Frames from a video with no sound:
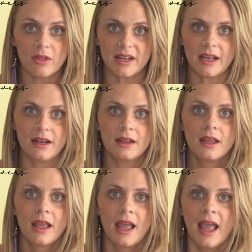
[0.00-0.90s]
in it.
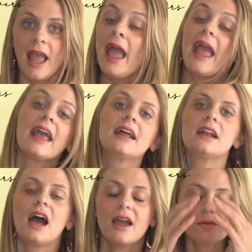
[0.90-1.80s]
And
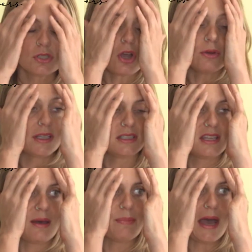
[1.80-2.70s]
I was going into
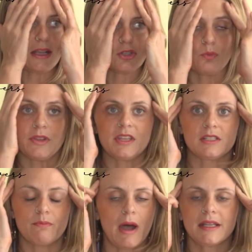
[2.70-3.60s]
that batch with
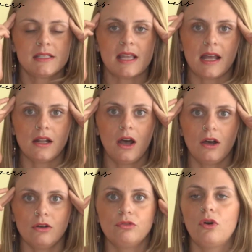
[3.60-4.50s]
this mindset
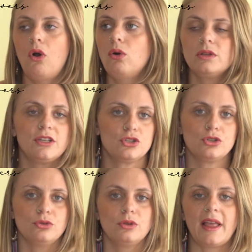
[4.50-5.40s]
of, holy
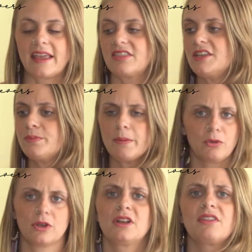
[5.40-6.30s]
shoot, like these people
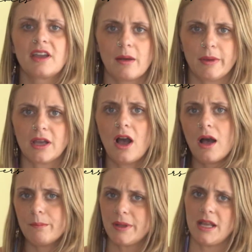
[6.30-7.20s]
are going to think I'm
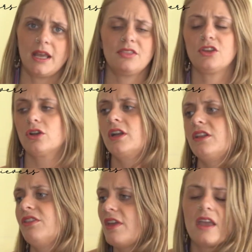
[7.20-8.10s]
incompetent. They're going
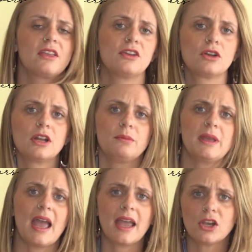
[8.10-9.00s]
to
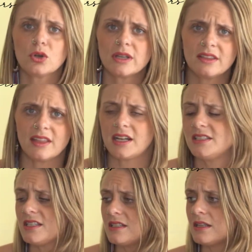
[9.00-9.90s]
be angry that I
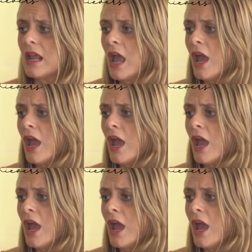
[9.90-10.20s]
didn't,